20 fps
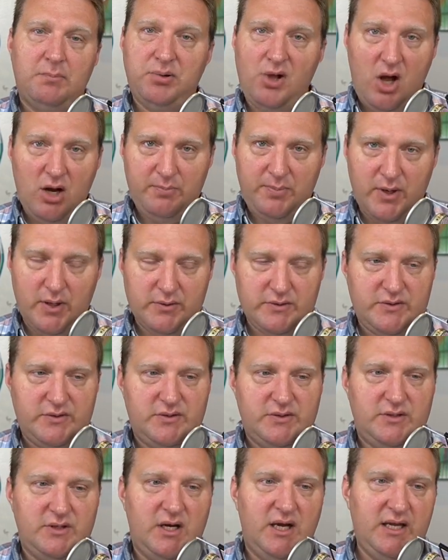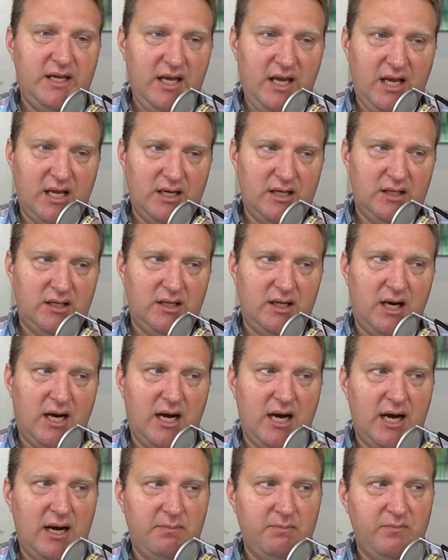Blog posts, again,
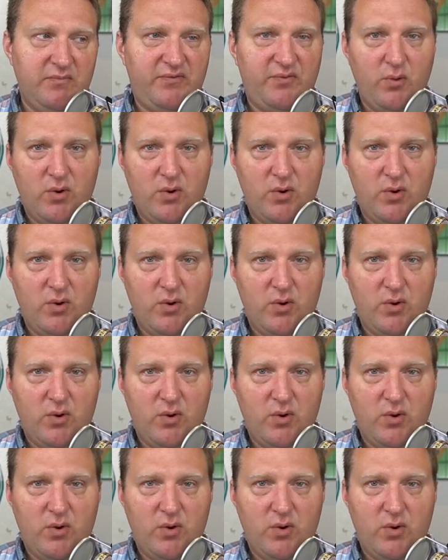um,